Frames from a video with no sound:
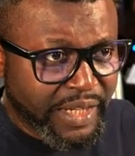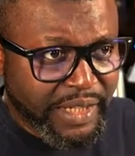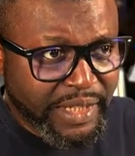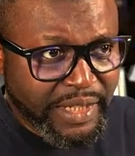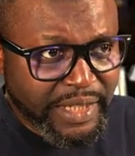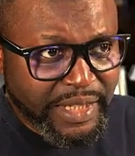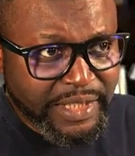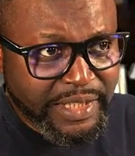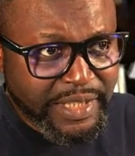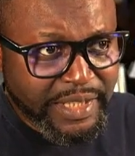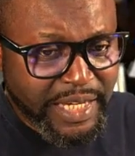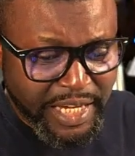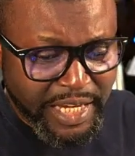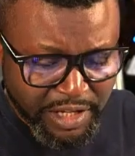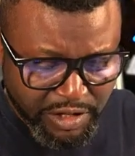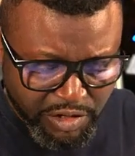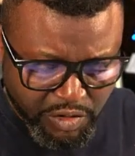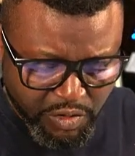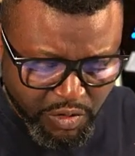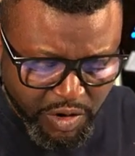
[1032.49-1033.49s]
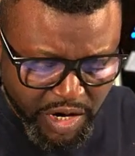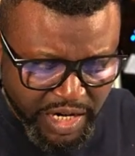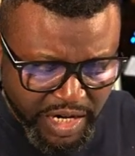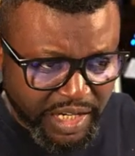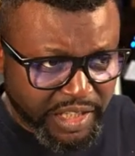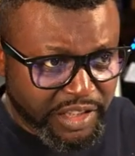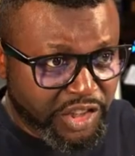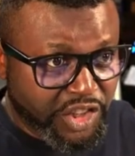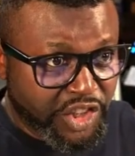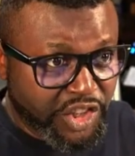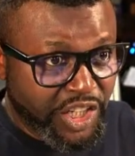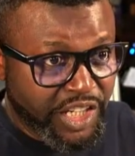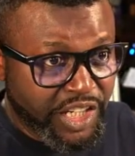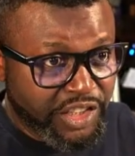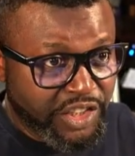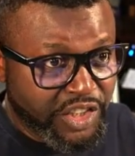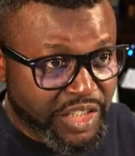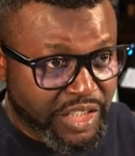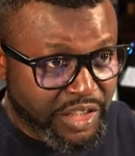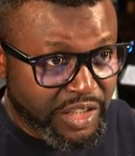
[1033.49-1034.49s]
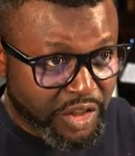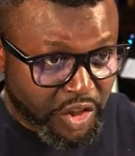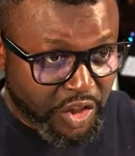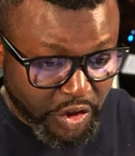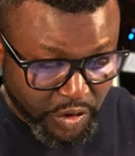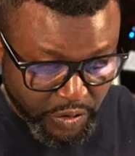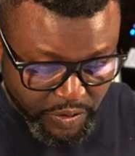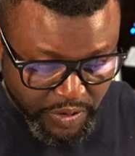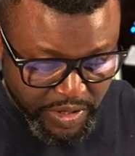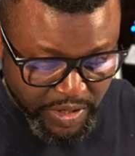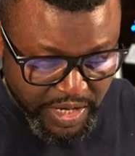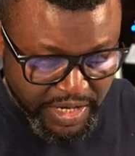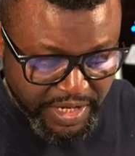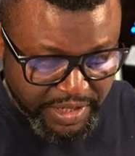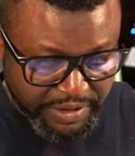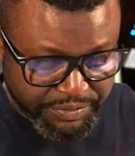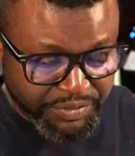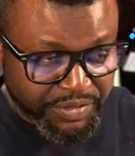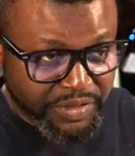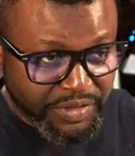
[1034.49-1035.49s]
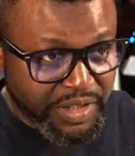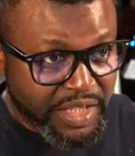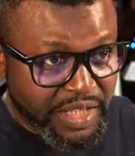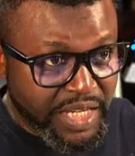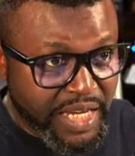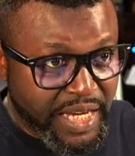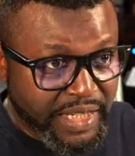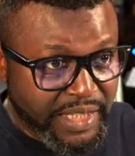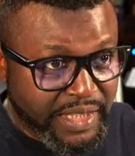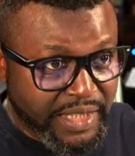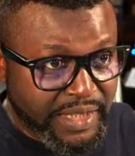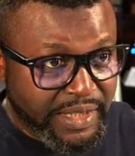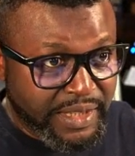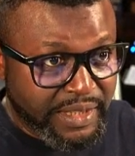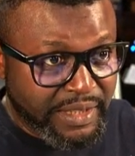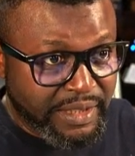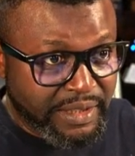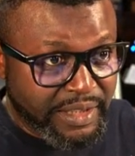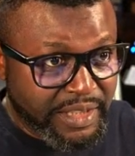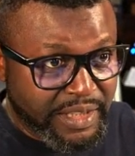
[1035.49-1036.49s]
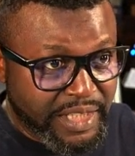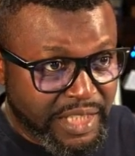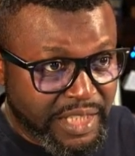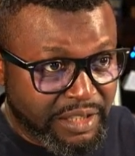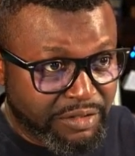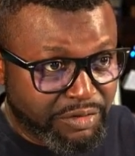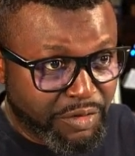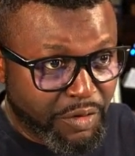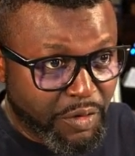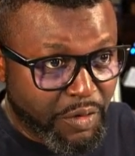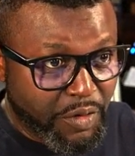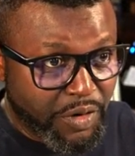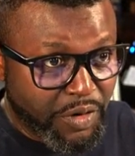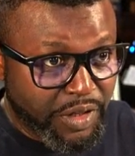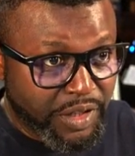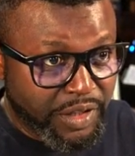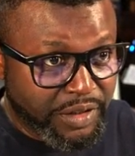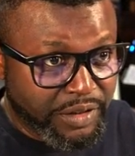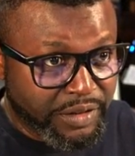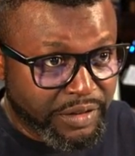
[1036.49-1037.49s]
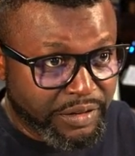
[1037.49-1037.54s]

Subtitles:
Let's say you want to change it to ext4.